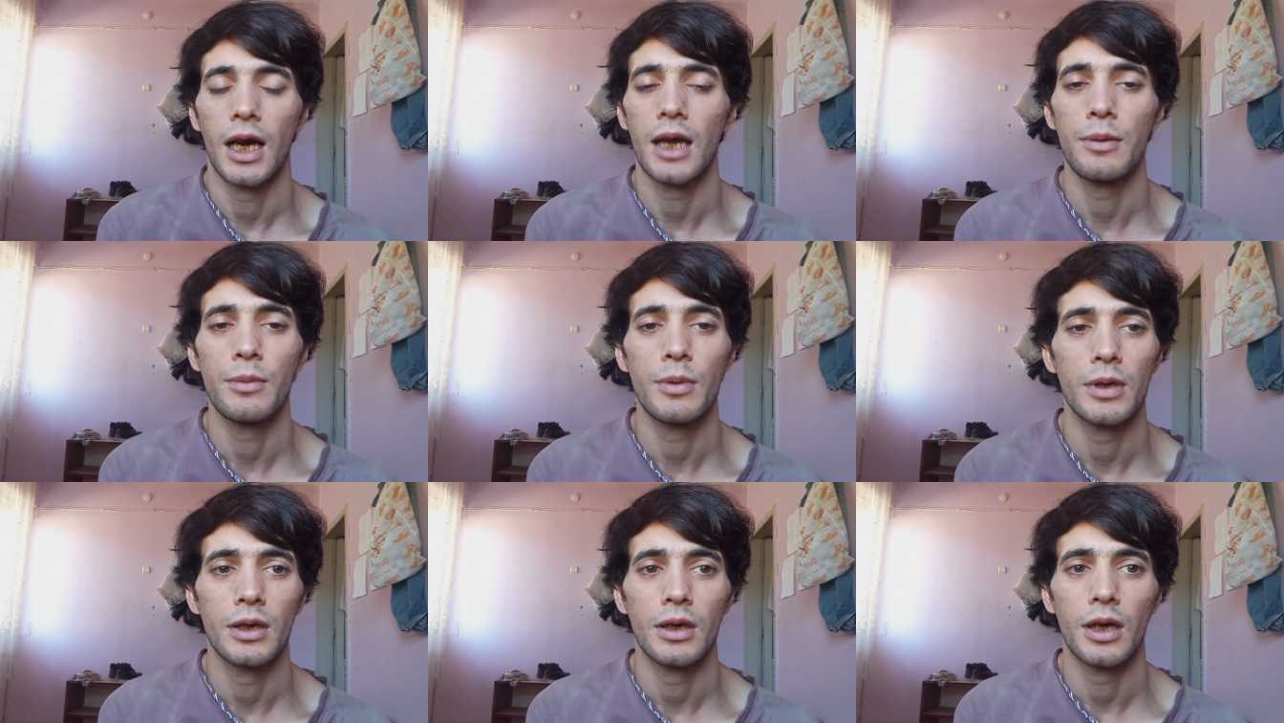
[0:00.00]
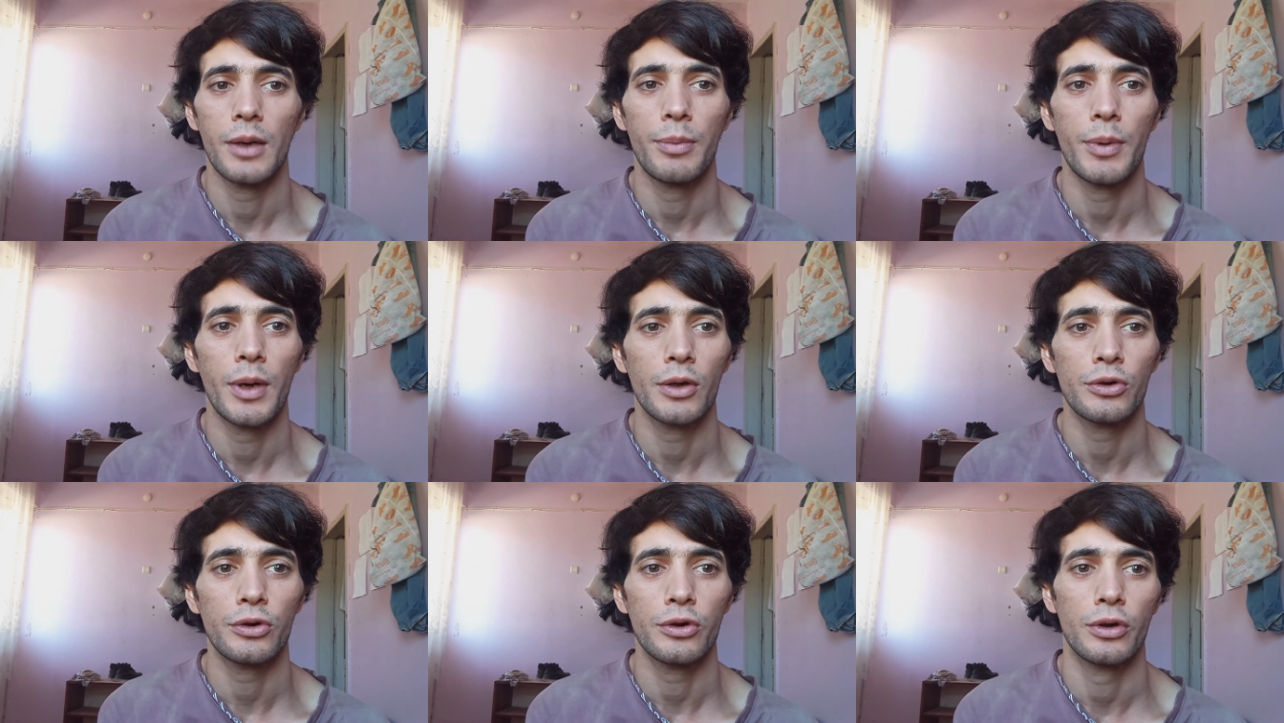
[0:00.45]
i'm
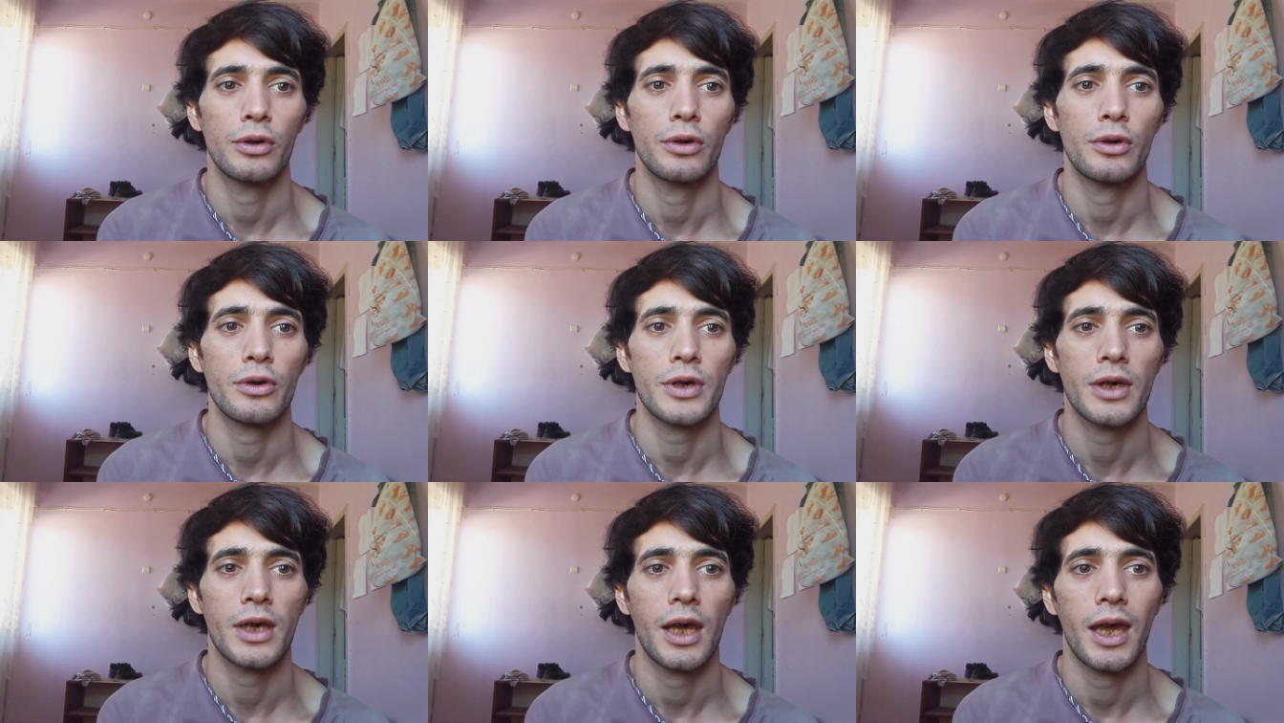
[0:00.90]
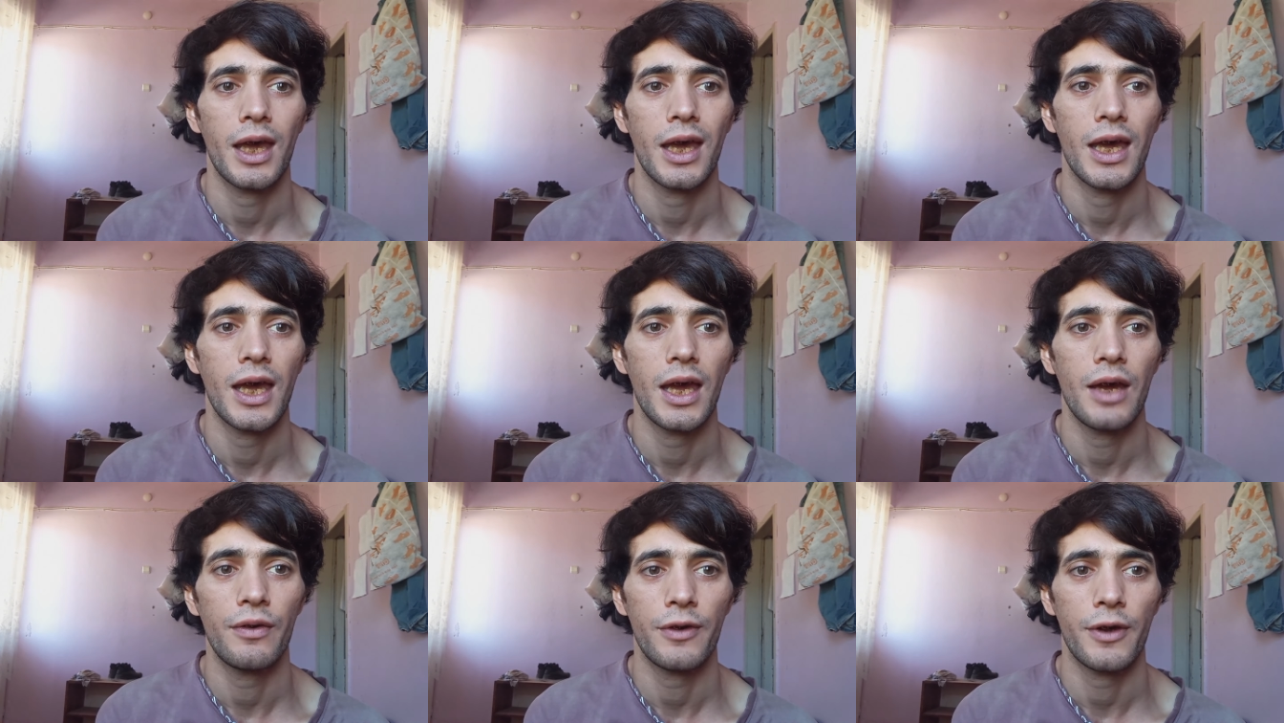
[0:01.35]
about to lose
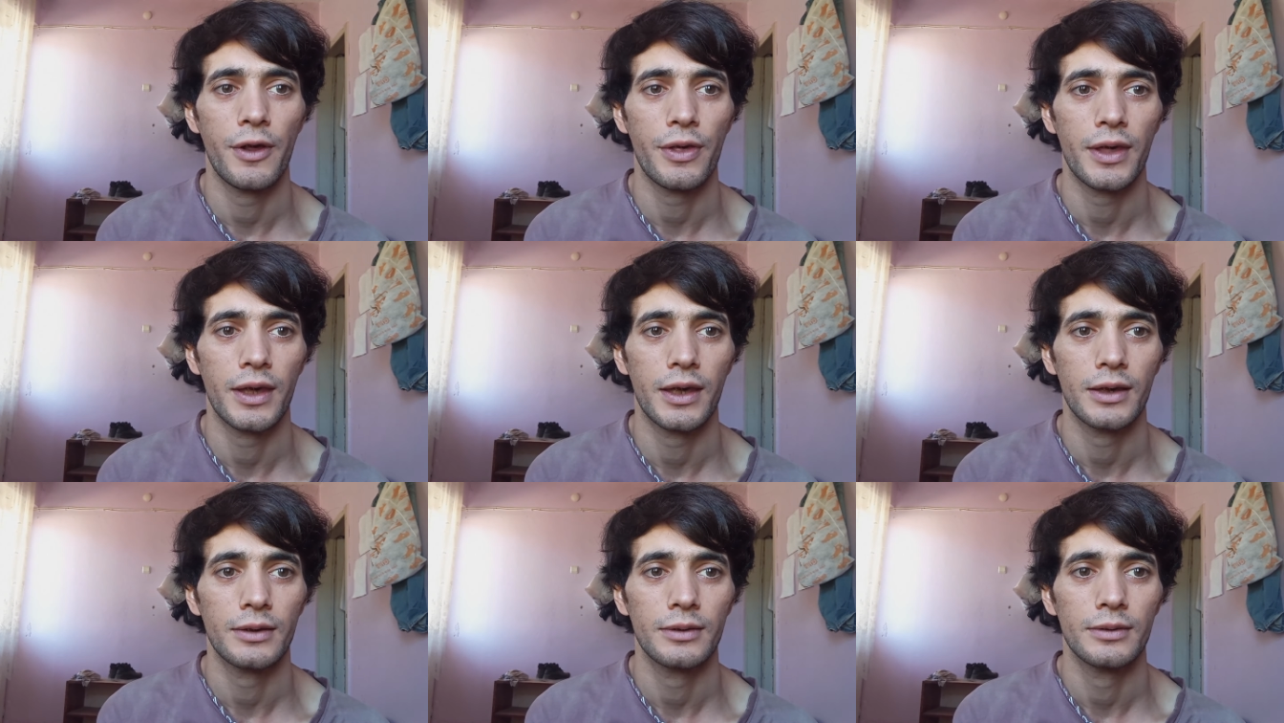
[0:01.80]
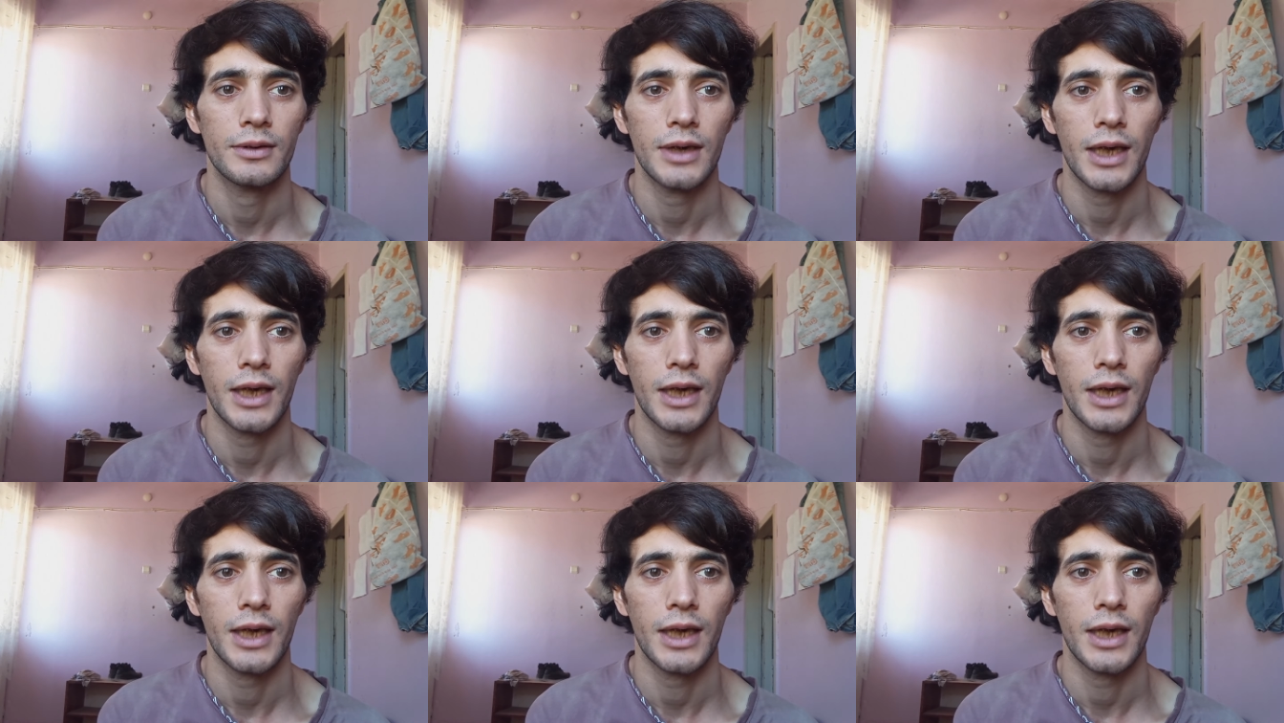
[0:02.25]
everything,